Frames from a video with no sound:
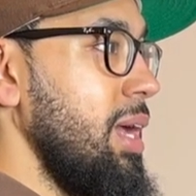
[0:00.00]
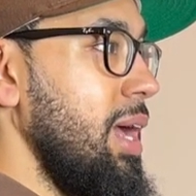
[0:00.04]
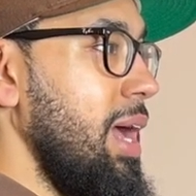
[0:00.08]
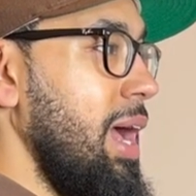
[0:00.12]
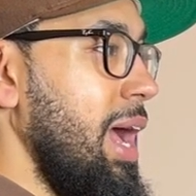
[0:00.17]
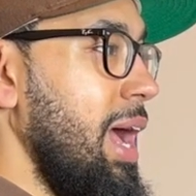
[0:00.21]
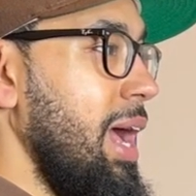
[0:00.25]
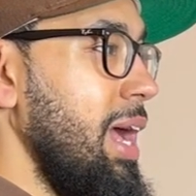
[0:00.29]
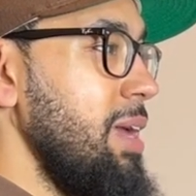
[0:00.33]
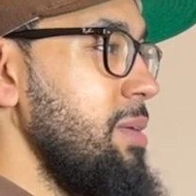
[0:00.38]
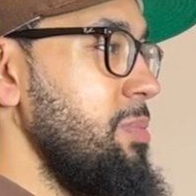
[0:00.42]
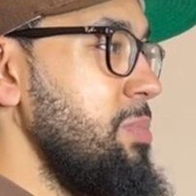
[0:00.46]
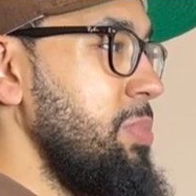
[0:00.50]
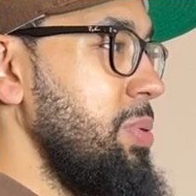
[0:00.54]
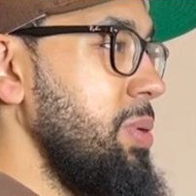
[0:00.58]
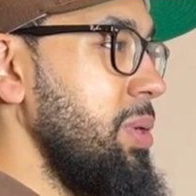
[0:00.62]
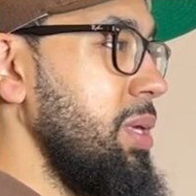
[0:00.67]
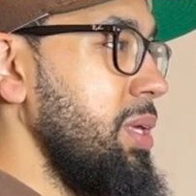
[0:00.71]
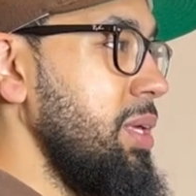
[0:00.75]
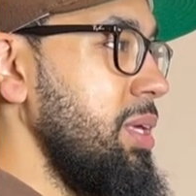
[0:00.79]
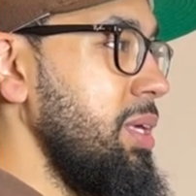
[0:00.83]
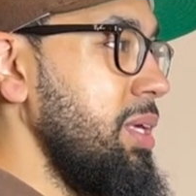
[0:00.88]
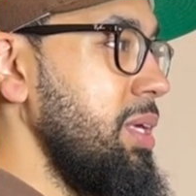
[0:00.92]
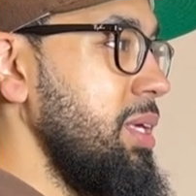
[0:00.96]

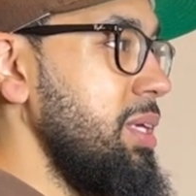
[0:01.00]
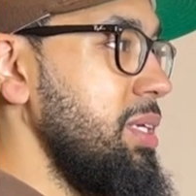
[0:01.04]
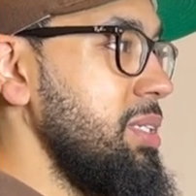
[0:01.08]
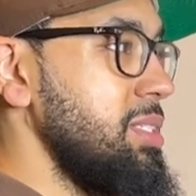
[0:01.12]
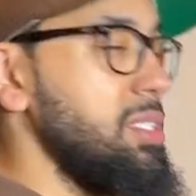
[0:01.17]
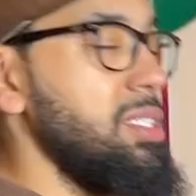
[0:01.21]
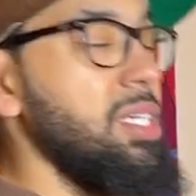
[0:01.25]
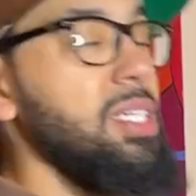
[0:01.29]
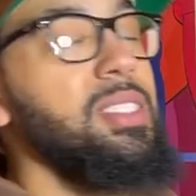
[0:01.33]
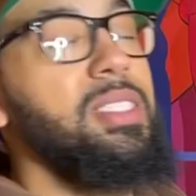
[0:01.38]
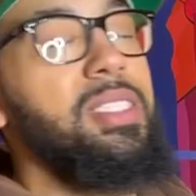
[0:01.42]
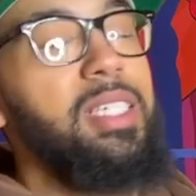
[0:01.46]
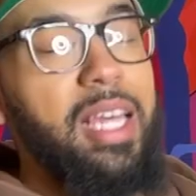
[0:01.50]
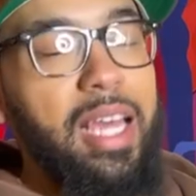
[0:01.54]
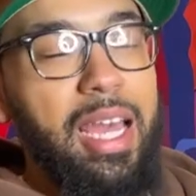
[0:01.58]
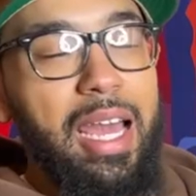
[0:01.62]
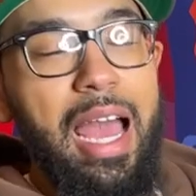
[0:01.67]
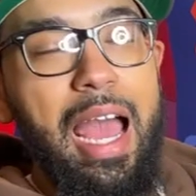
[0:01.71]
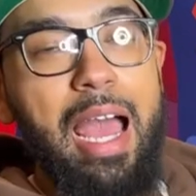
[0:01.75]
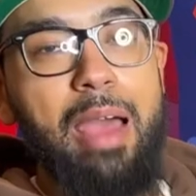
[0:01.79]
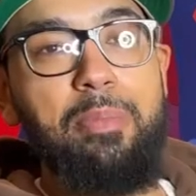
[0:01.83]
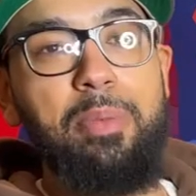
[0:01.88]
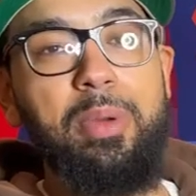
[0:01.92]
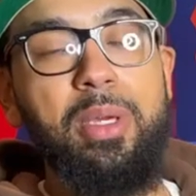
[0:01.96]

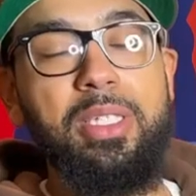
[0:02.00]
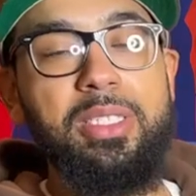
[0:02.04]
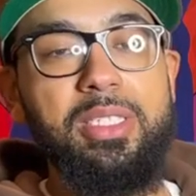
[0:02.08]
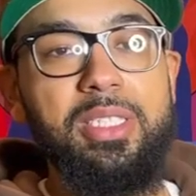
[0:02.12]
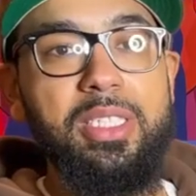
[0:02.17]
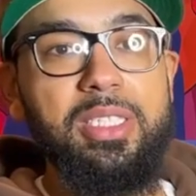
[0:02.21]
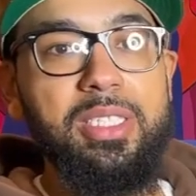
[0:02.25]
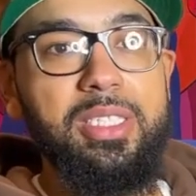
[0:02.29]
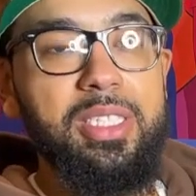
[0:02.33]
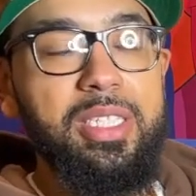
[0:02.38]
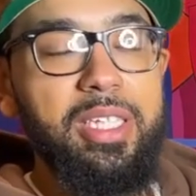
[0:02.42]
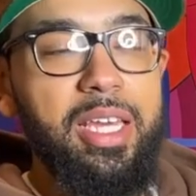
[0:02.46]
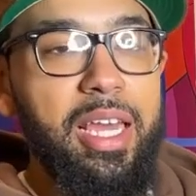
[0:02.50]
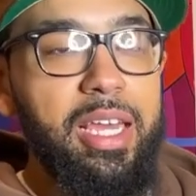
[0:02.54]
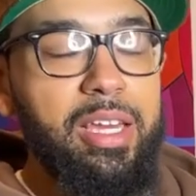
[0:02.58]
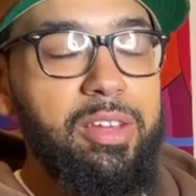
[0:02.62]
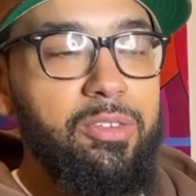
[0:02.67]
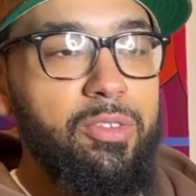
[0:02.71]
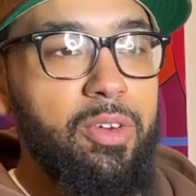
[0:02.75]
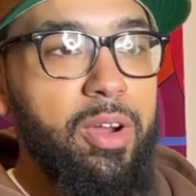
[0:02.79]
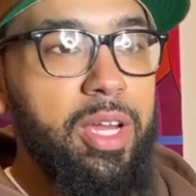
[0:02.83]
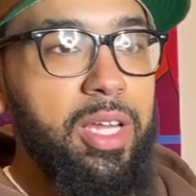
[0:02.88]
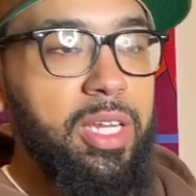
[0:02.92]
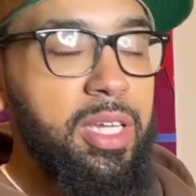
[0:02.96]
IP68
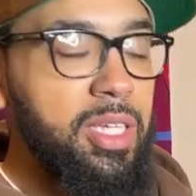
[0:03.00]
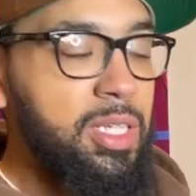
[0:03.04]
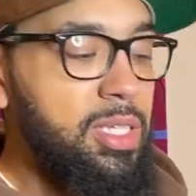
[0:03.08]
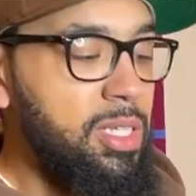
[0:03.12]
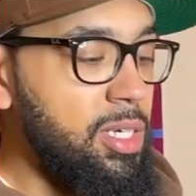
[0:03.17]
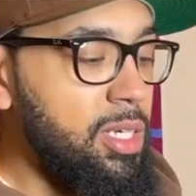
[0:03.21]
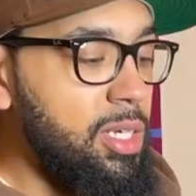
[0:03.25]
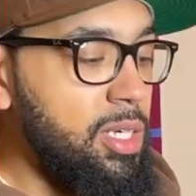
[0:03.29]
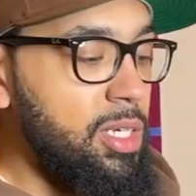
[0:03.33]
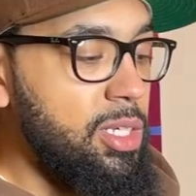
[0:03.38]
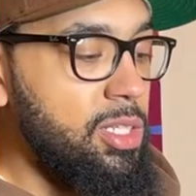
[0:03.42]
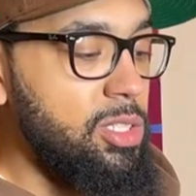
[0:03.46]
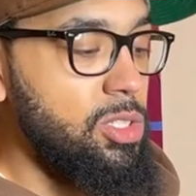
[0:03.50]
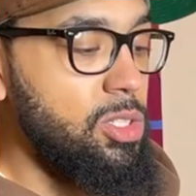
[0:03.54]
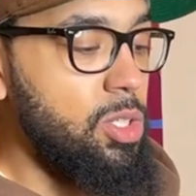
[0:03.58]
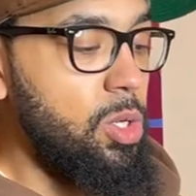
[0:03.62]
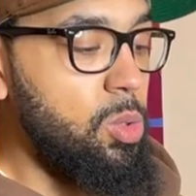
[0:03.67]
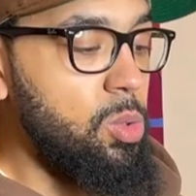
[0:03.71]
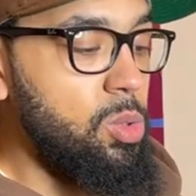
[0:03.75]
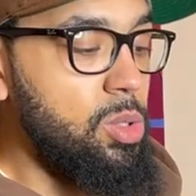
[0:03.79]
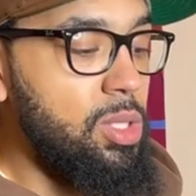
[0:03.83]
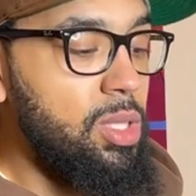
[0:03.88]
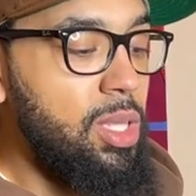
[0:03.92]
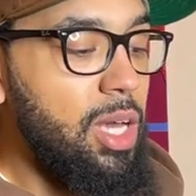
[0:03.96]
rated,
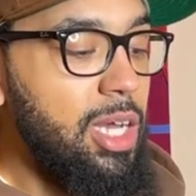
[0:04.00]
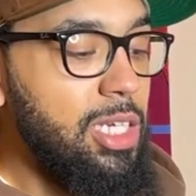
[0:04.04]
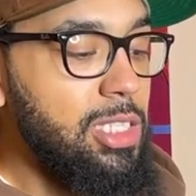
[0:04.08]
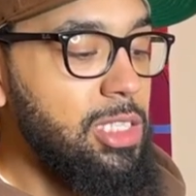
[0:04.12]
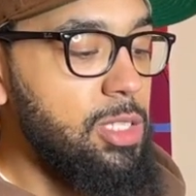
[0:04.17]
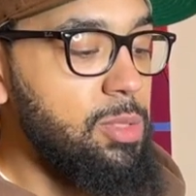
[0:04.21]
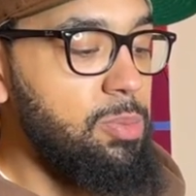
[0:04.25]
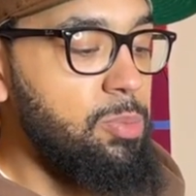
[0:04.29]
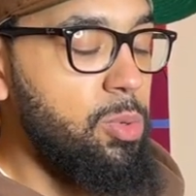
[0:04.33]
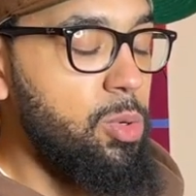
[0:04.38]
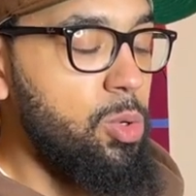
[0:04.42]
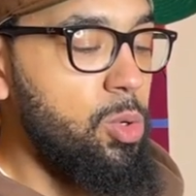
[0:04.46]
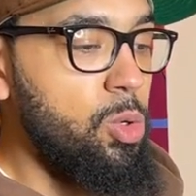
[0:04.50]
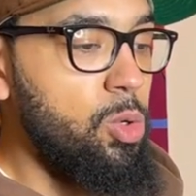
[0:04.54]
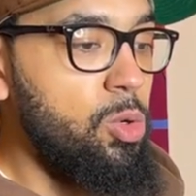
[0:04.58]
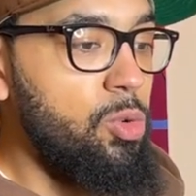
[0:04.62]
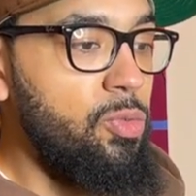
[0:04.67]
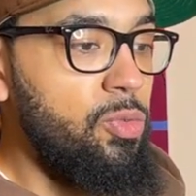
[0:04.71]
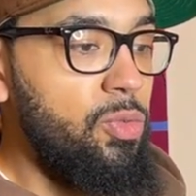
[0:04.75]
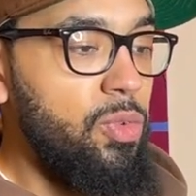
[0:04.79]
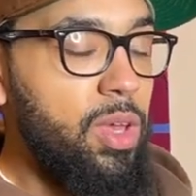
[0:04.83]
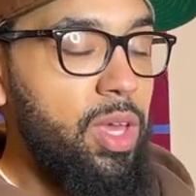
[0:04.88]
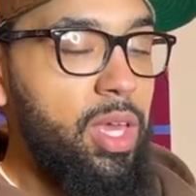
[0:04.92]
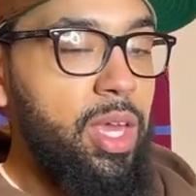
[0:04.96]
so dust
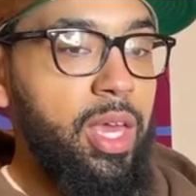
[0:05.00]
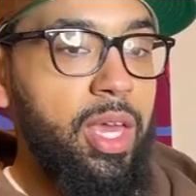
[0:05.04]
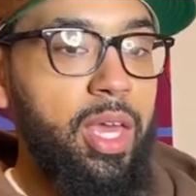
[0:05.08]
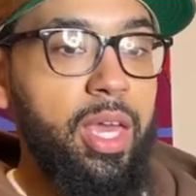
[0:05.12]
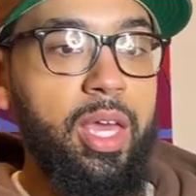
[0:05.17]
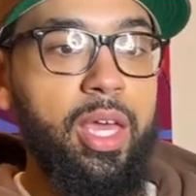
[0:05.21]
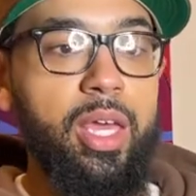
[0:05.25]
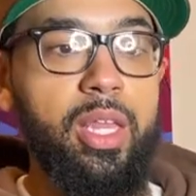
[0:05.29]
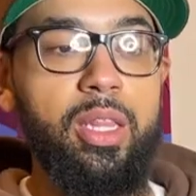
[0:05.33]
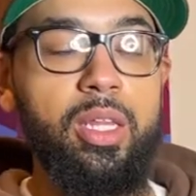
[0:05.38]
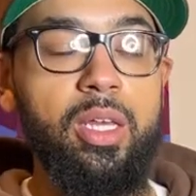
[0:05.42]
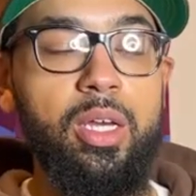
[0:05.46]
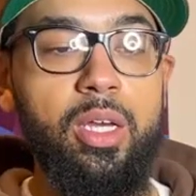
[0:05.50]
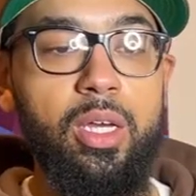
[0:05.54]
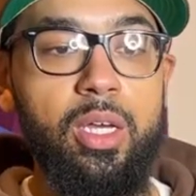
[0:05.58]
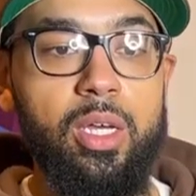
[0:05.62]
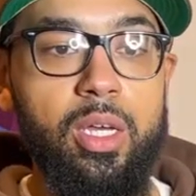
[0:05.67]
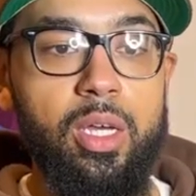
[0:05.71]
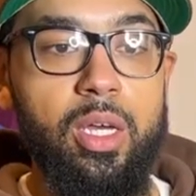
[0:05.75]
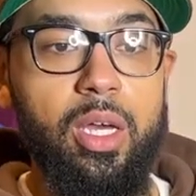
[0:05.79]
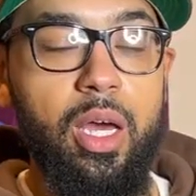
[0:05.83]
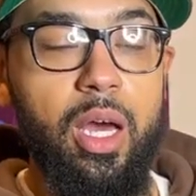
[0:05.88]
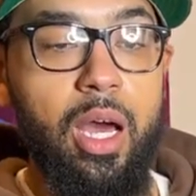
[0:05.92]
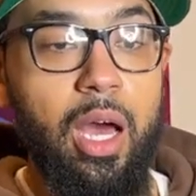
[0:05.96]
proof and
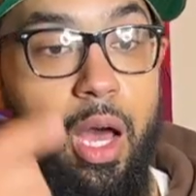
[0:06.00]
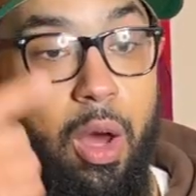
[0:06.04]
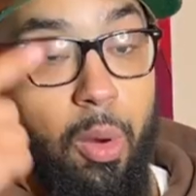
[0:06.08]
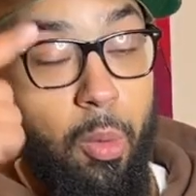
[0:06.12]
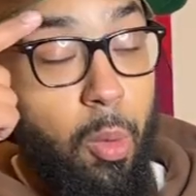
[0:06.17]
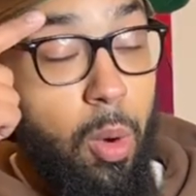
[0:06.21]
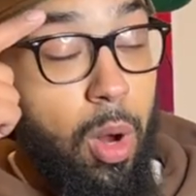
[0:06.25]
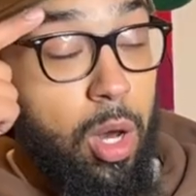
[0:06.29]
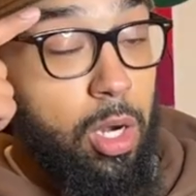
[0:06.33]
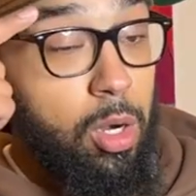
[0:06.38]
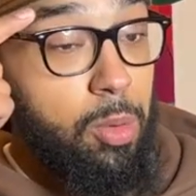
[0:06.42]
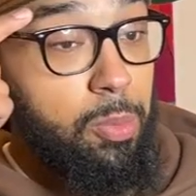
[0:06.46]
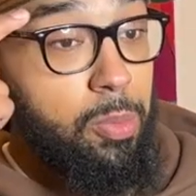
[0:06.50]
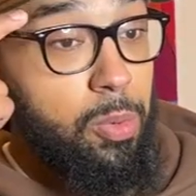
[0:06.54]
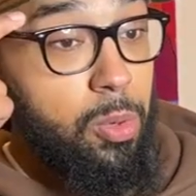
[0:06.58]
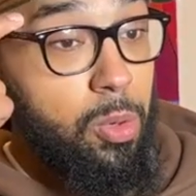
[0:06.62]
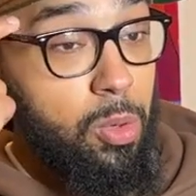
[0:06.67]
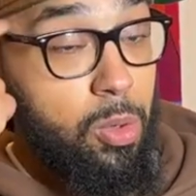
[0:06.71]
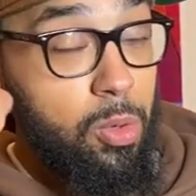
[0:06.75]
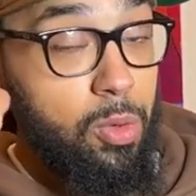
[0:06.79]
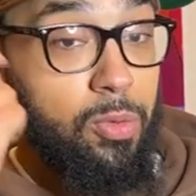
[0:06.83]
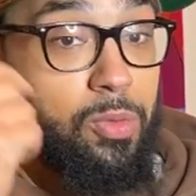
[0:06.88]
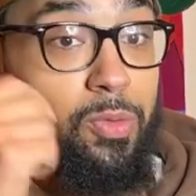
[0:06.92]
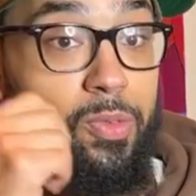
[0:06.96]

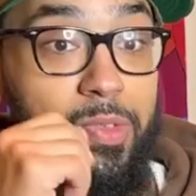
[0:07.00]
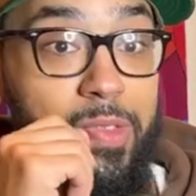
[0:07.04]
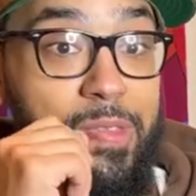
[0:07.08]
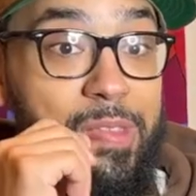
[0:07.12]
waterproof.